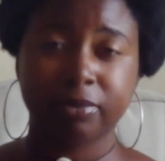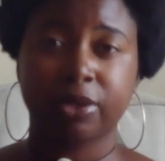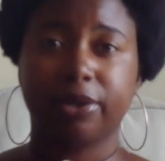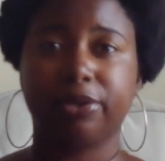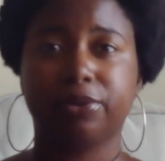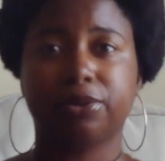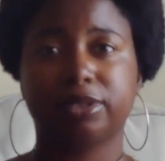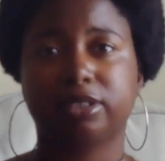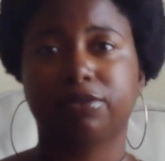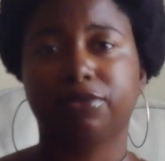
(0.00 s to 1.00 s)
in order
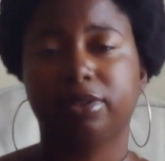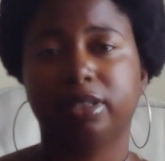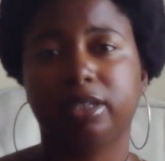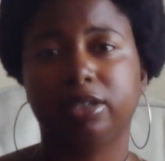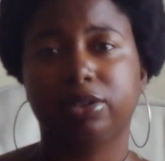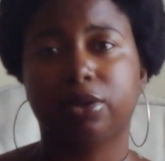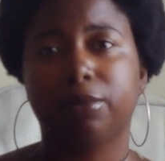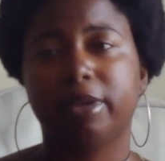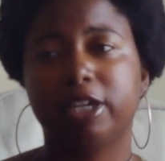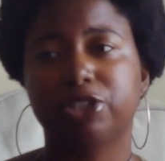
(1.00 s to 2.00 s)
to fully, you know,
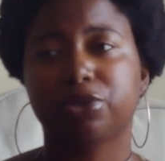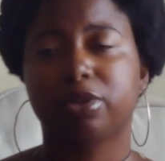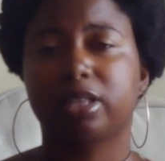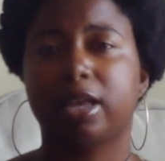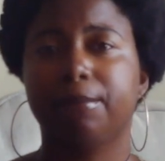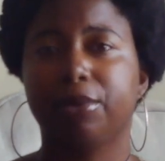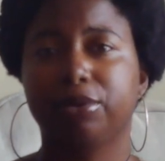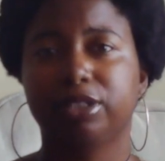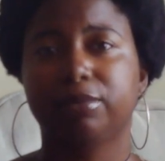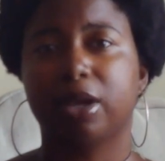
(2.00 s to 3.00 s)
make sure that I'm
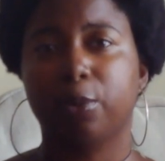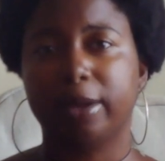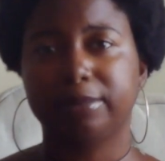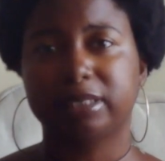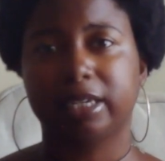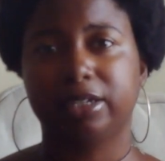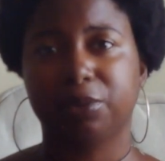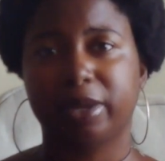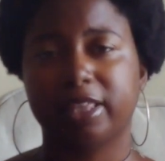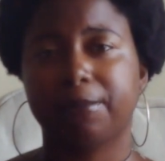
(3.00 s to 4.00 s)
building my website in a way
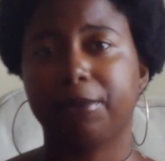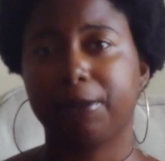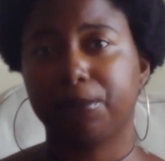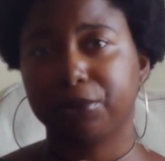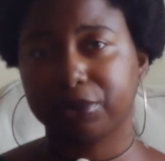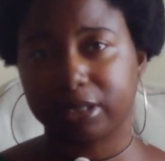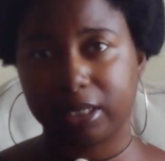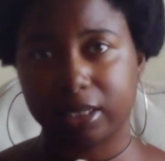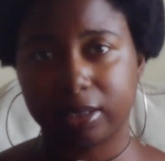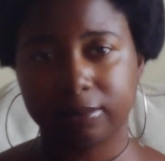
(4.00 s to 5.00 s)
that people see
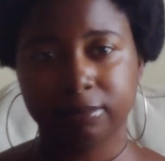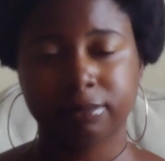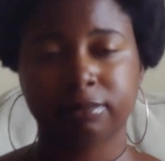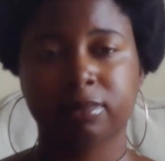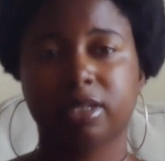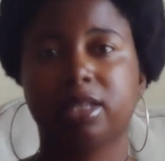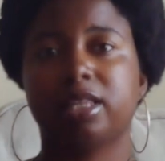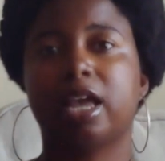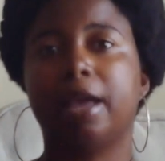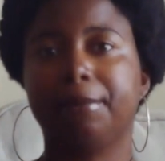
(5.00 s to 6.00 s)
it and that
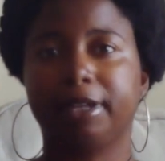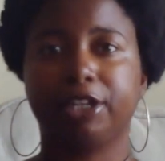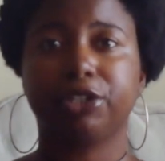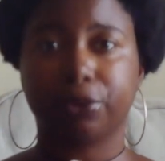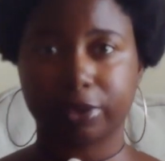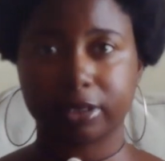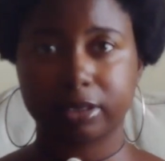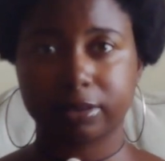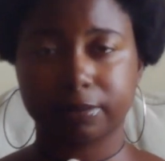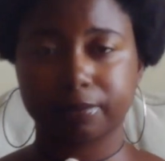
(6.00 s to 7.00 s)
I'm getting noticed.
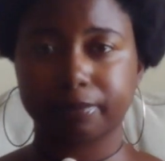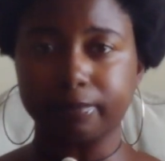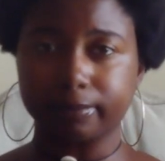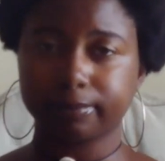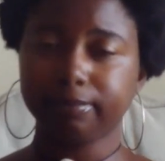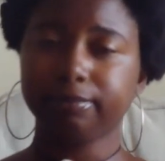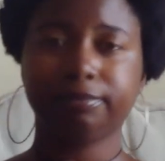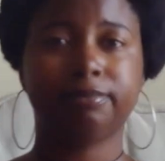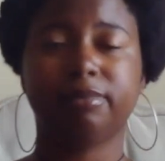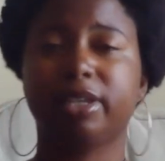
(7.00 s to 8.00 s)

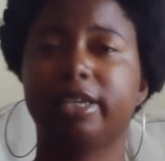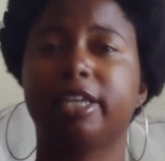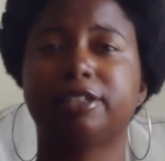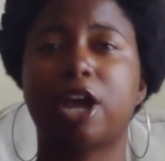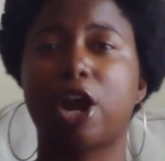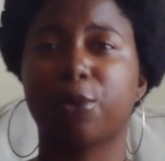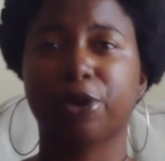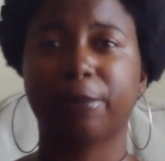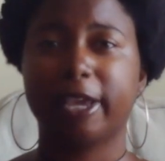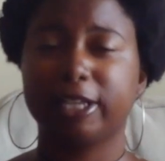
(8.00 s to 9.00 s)
Again, hard work
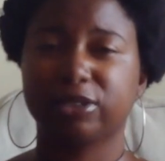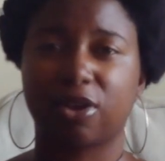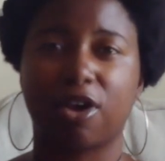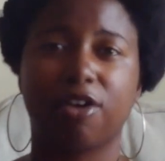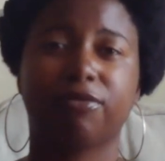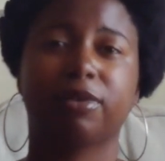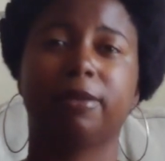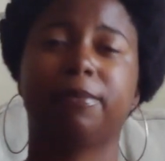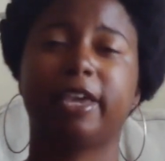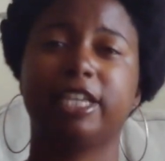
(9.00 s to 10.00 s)
pays off and
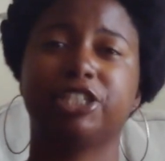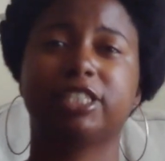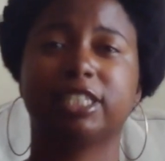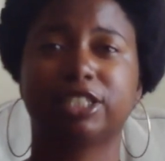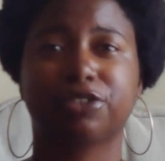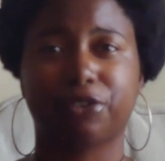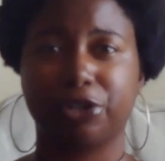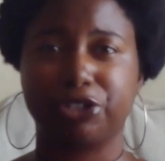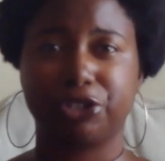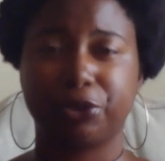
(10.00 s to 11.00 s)
patience is a
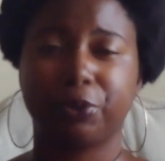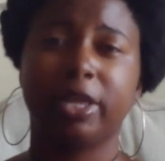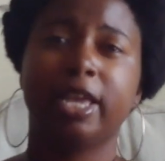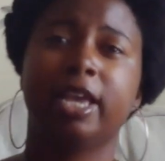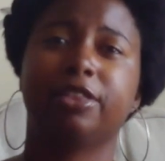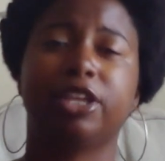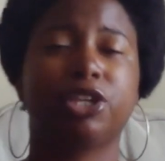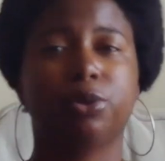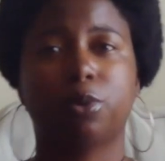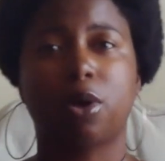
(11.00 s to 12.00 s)
virtue. Thank
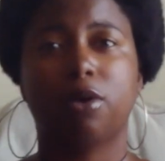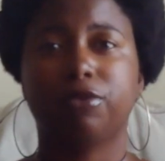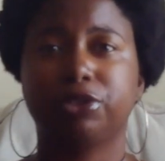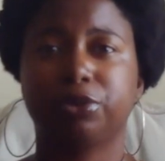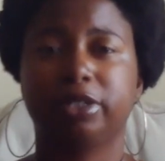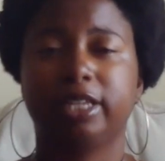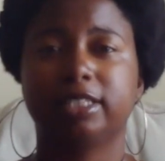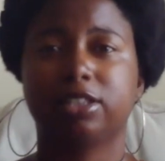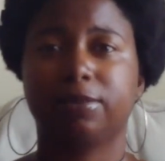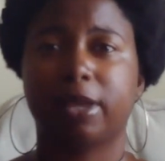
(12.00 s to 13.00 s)
you all for tuning into
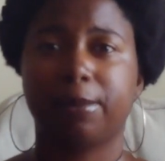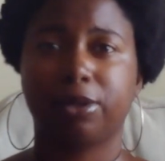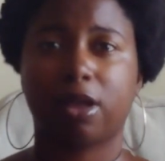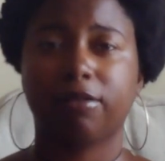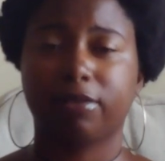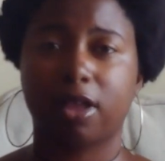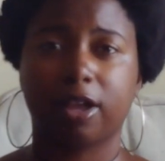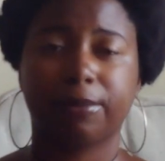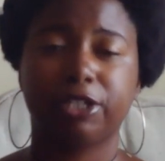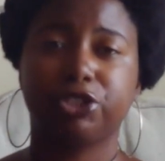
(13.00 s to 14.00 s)
the Baby Doll Vlog.
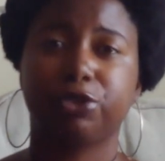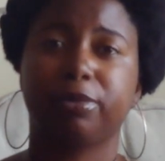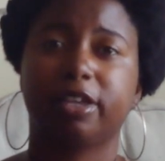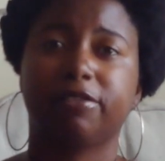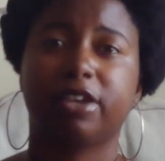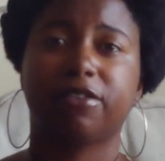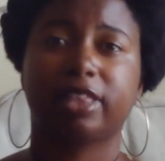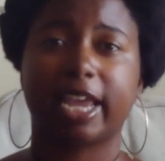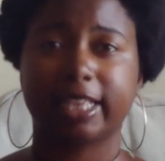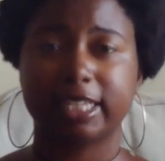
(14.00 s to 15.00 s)
Please do me a favor,
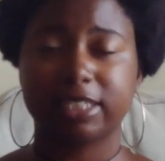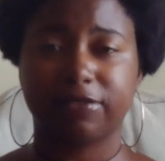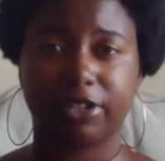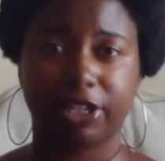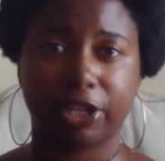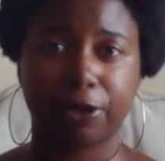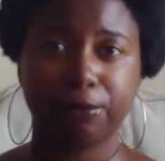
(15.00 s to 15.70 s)
like this video.